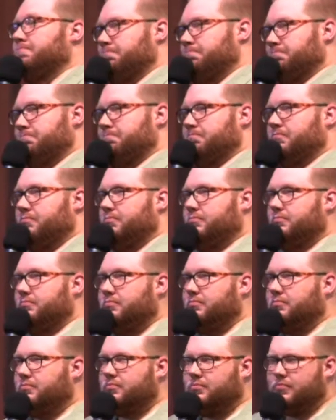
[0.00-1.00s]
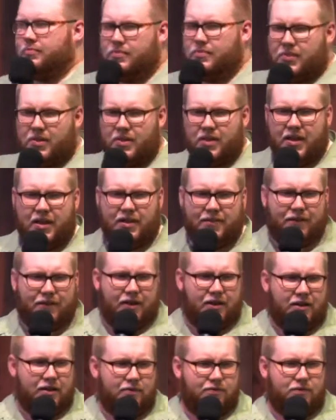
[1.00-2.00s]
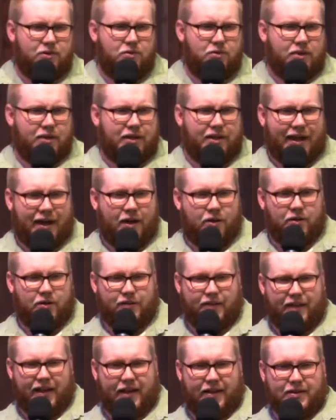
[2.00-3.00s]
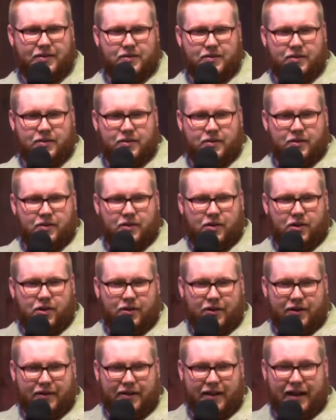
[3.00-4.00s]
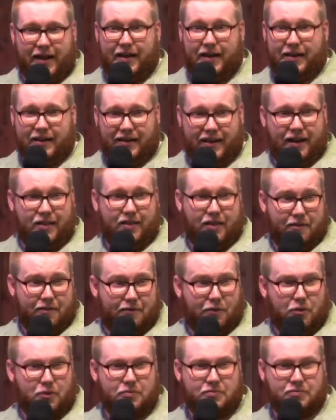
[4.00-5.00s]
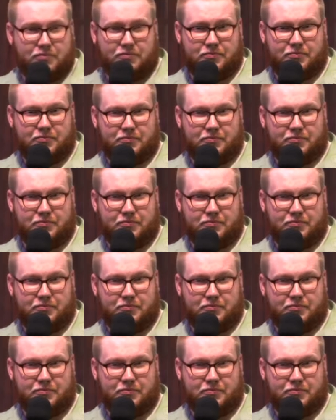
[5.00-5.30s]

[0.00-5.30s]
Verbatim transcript: Hmm. Have any of you encountered that on a day to day level?